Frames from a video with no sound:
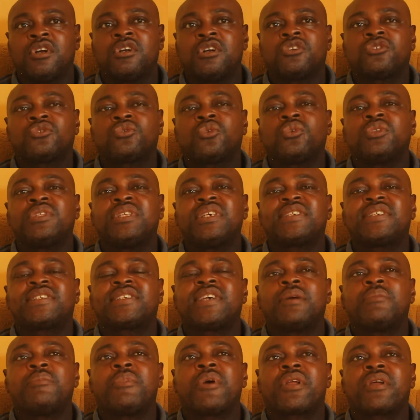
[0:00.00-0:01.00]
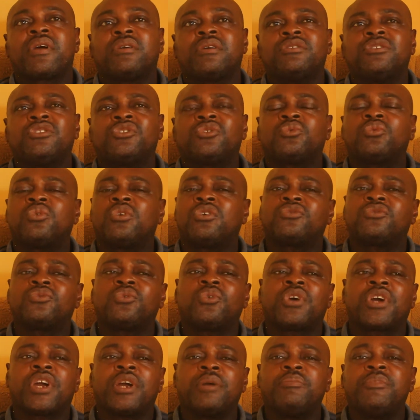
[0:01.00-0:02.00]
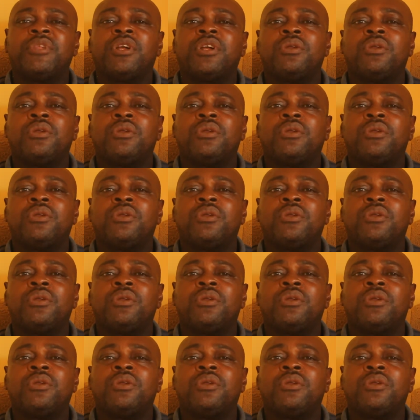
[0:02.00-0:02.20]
So this time around, it will also help the